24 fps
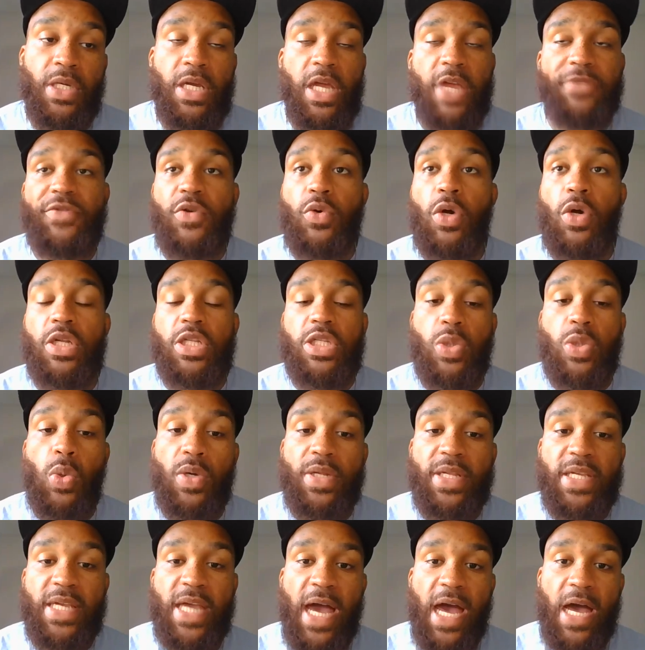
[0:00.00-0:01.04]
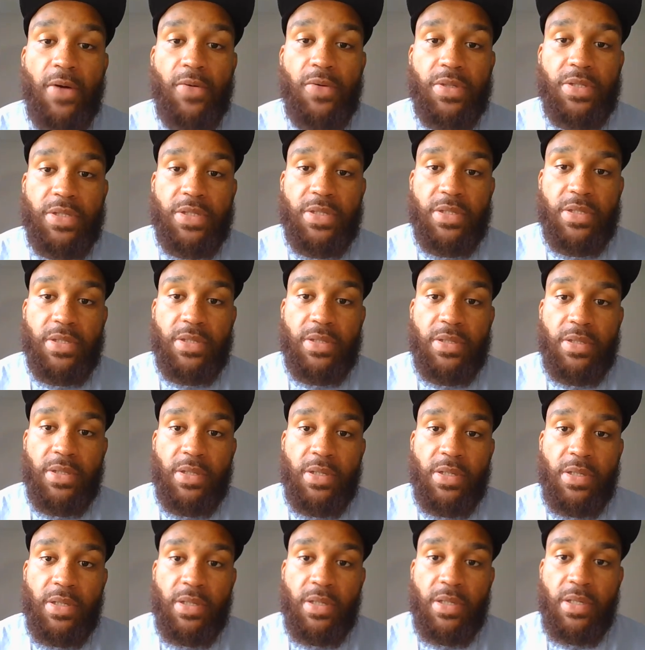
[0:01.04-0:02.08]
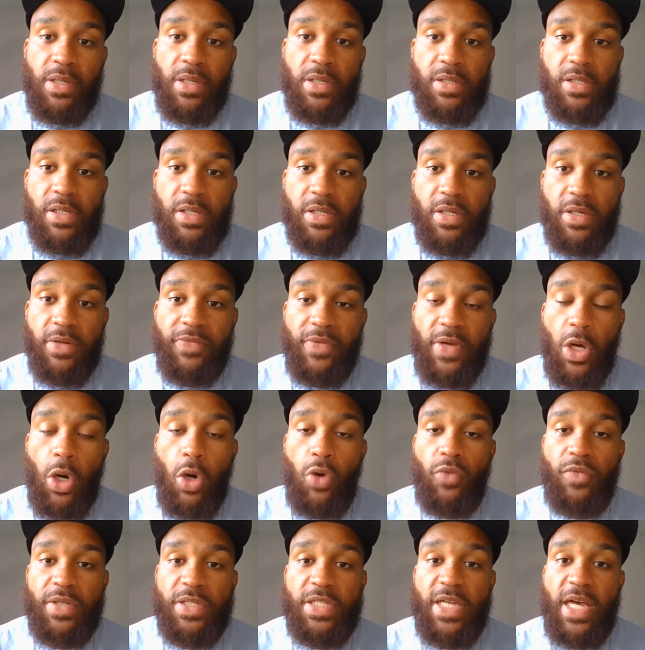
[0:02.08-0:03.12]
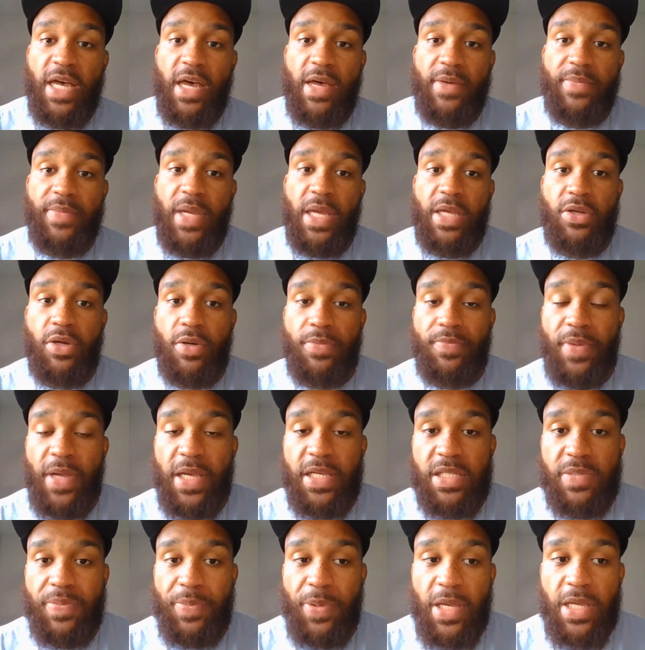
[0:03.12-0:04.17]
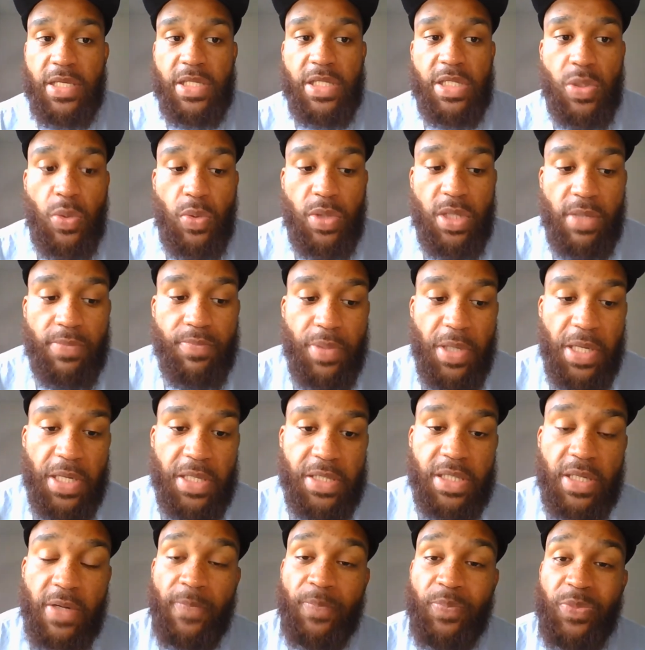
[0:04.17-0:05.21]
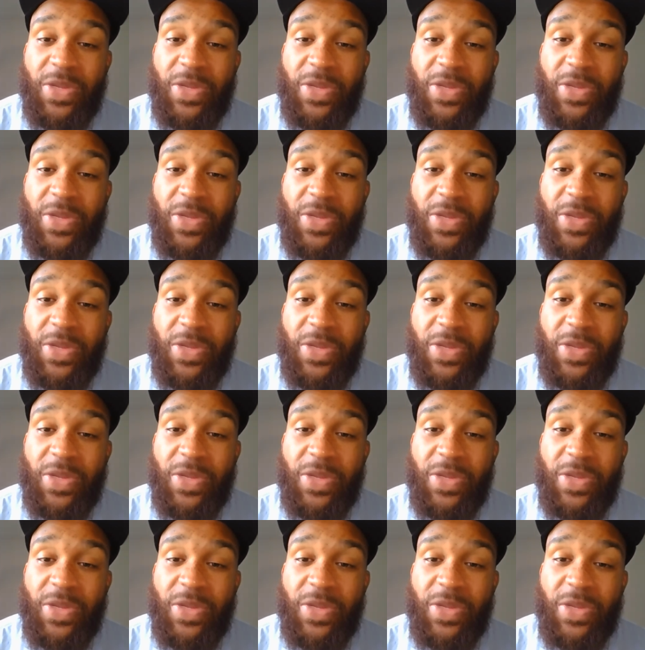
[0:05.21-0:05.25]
If you work 20 hours of overtime and your base pay is $20,